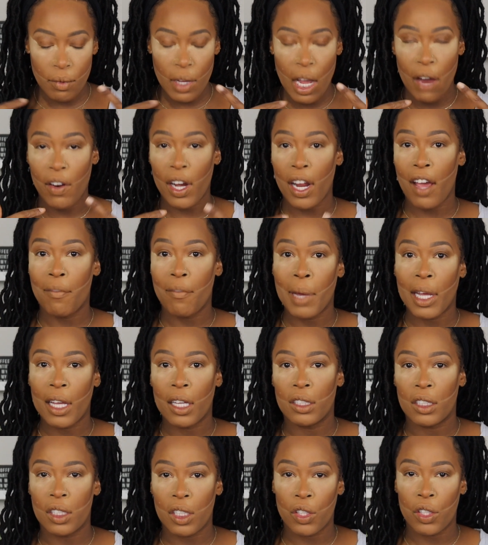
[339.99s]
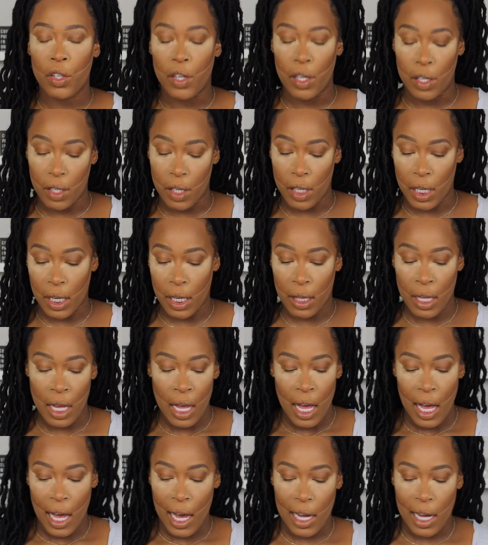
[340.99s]
I already have my concealer underneath.
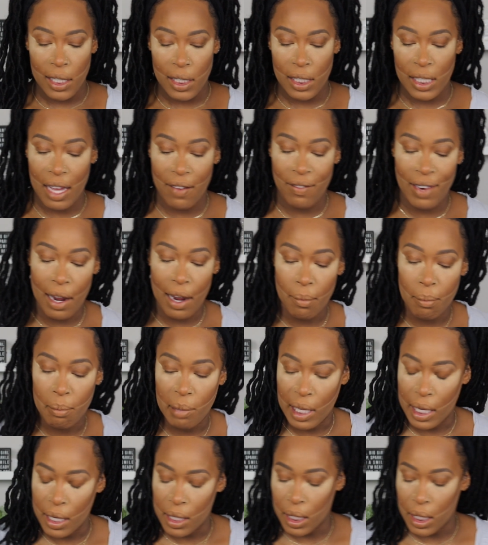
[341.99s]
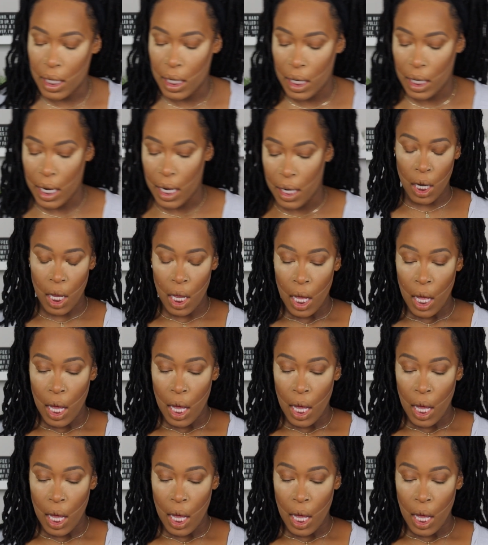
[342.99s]
I just have not blended it yet.